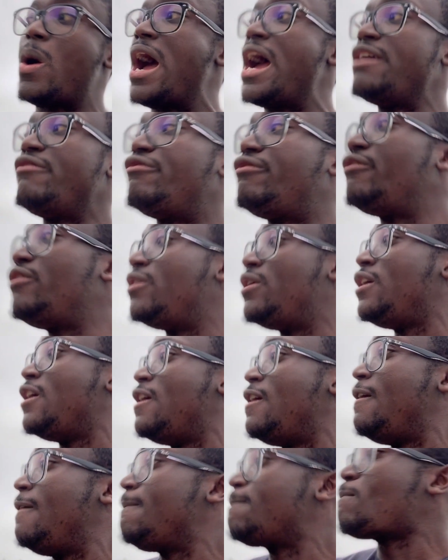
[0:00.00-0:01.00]
wife,
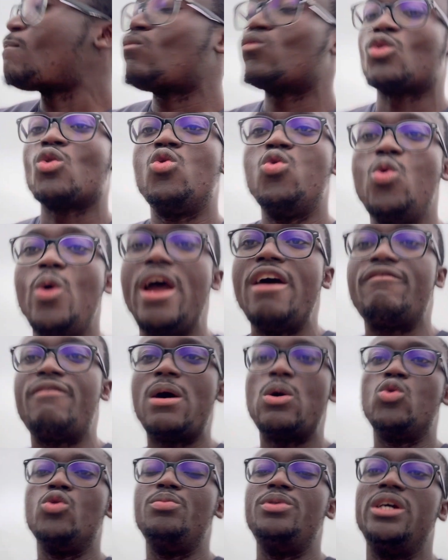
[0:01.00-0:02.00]

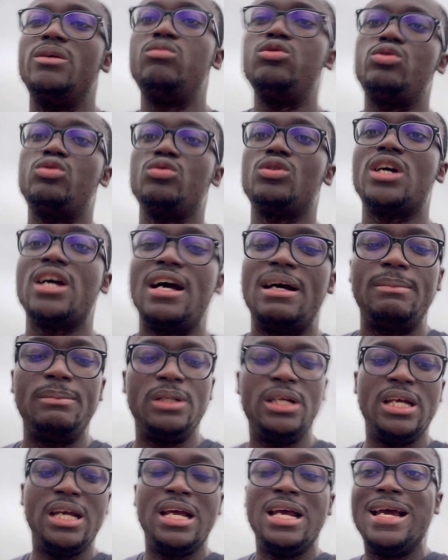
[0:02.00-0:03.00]
whoever will be able to come
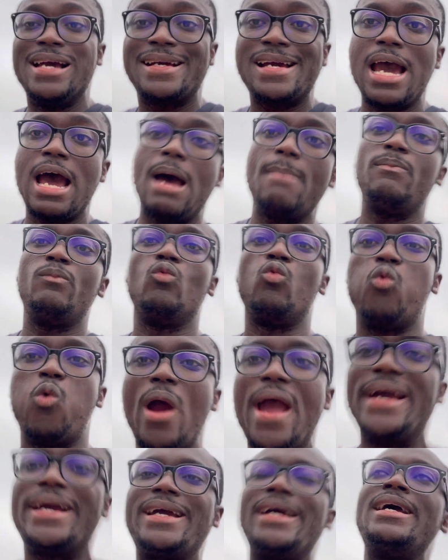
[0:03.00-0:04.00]

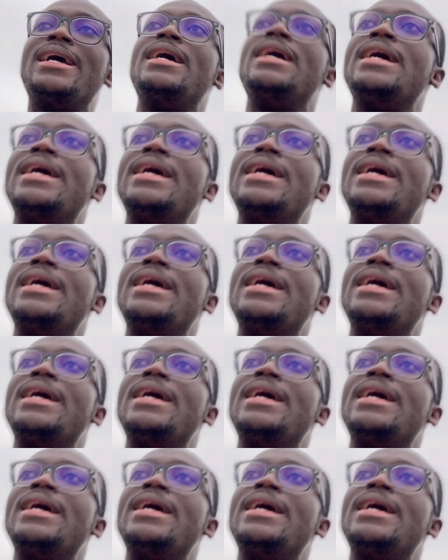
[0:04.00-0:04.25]
work,